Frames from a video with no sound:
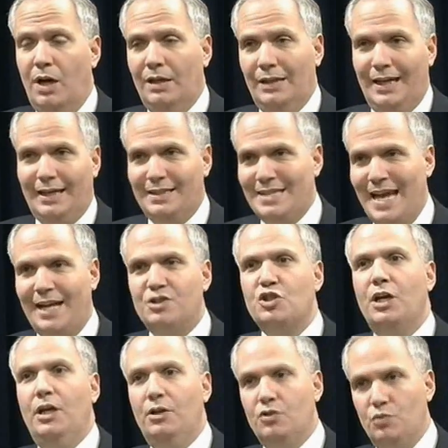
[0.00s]
Unlike a tax
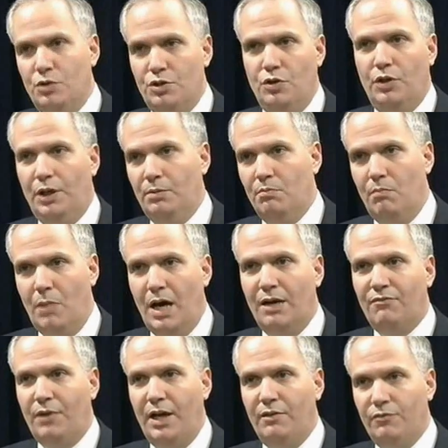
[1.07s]
change, where you can
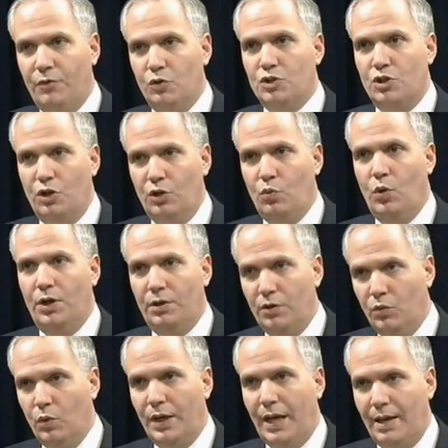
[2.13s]
modify it, folks are going to want to
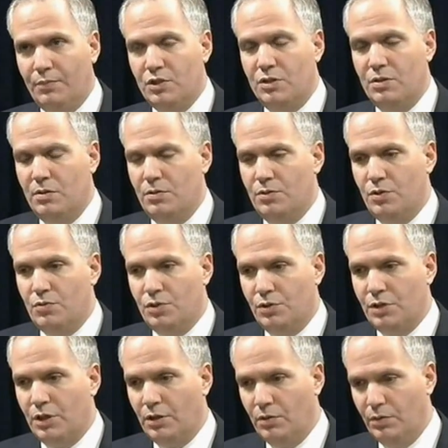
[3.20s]
know what happens to their Social
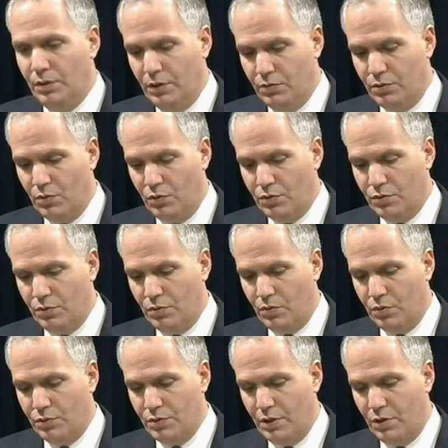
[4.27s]
Security or
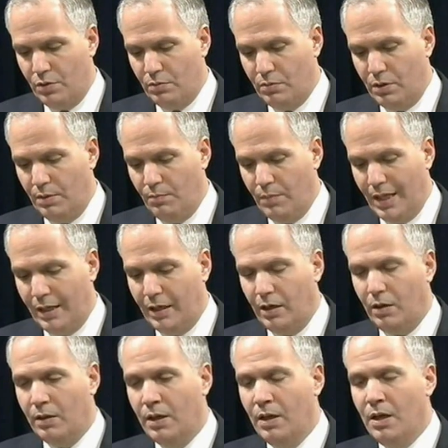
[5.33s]
to their
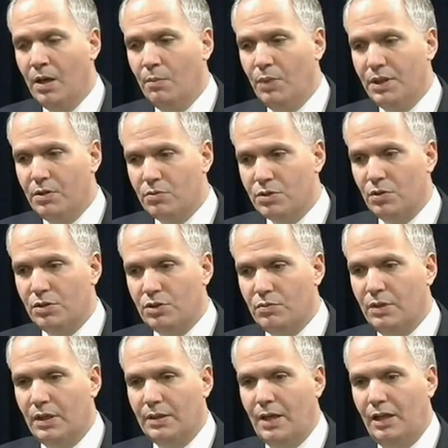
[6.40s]
Medicare. But there is also
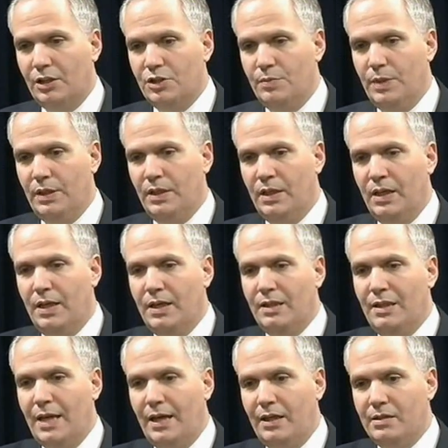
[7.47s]
an acknowledgement
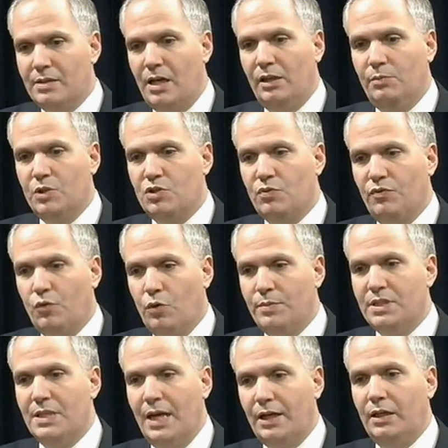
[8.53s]
that entitlements reform
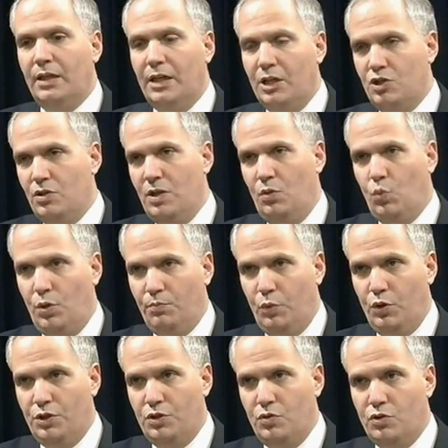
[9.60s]
is not going to get you that
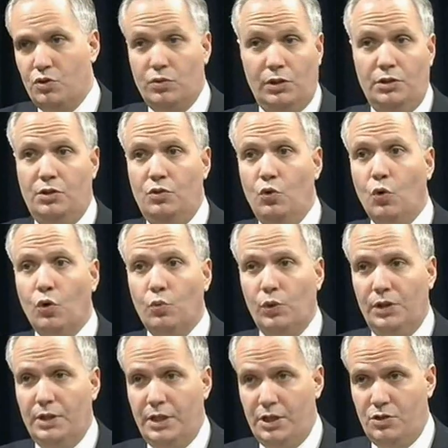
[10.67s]
$1.2 trillion, nor
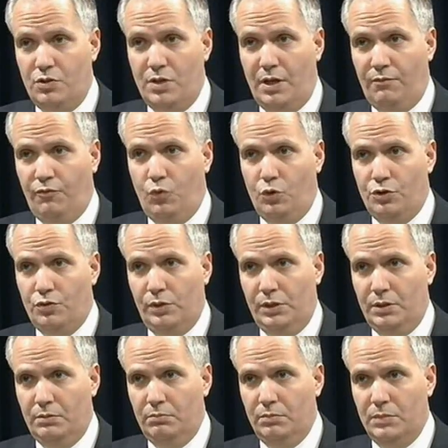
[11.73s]
will it get you that $4
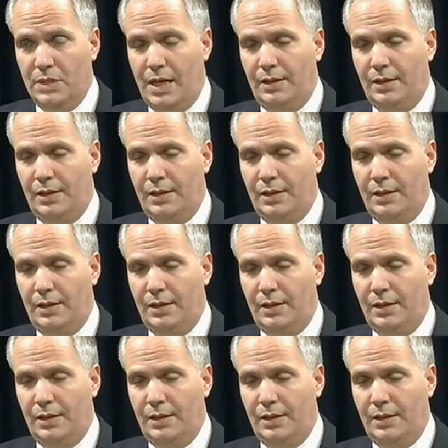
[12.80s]
trillion,